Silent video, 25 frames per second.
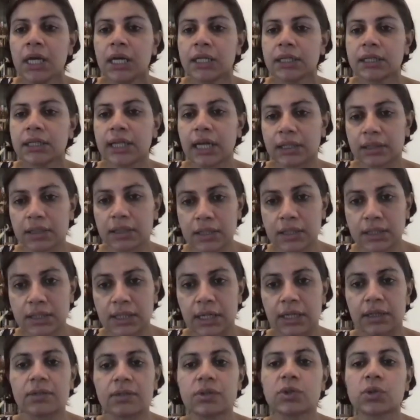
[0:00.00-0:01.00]
that the
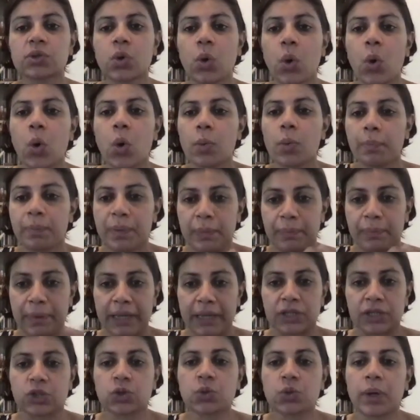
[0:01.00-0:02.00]
status quo
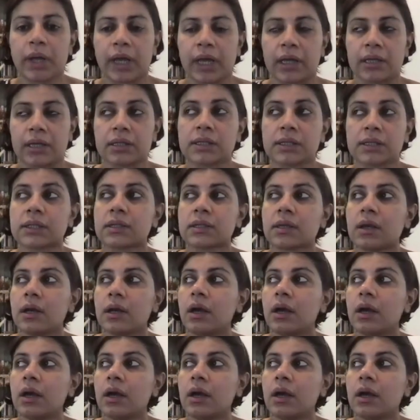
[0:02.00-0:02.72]
perpetuates.